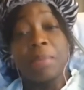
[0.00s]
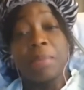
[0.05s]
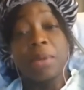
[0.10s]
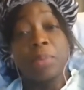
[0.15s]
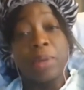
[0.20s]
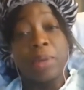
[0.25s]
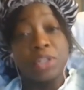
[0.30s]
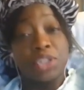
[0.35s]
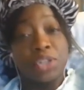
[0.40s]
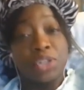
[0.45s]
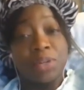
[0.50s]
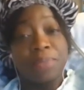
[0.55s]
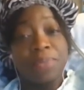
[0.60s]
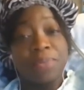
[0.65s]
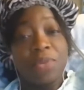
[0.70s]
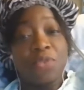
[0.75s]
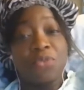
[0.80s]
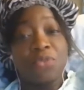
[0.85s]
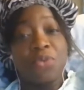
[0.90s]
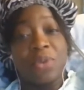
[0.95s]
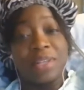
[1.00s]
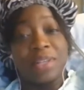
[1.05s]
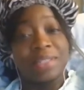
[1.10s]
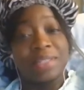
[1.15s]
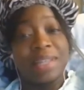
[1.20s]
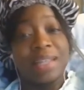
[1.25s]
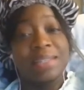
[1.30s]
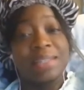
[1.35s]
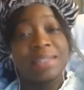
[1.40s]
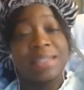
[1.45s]
blood pressure. Of course,
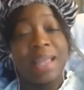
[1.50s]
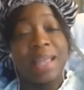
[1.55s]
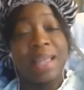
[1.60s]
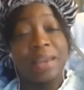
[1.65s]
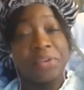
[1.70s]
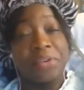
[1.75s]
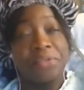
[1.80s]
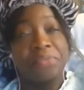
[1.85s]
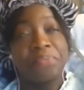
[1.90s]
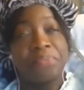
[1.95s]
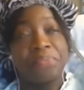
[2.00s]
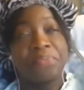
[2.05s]
that is standard.